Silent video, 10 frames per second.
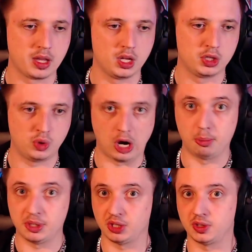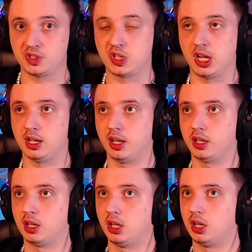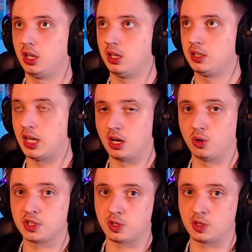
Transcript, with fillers: 2 hour episodes take like 10 hours to